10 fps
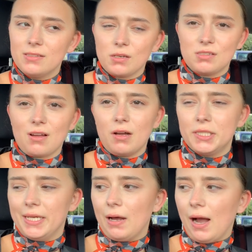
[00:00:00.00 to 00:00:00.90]
I
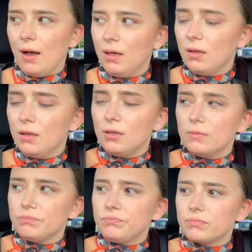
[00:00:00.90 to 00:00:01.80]
started at
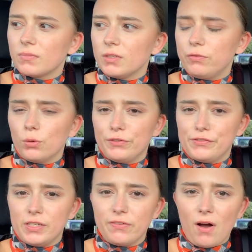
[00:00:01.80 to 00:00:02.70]

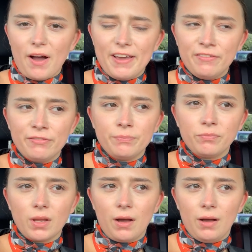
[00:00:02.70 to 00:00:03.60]
4:55,
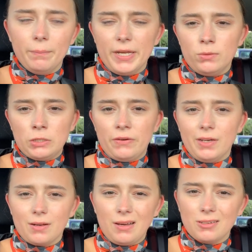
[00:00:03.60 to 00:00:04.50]
but it was only
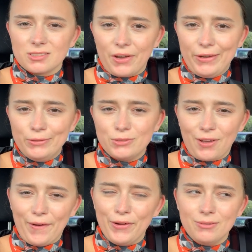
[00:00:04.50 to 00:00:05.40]
a Glasgow, so
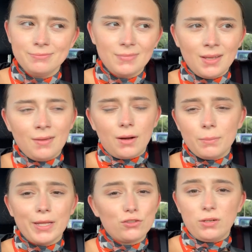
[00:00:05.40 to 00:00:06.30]
I'm
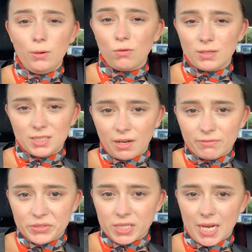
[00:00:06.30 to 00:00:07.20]
literally already
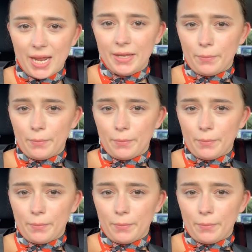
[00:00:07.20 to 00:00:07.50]
done for the day.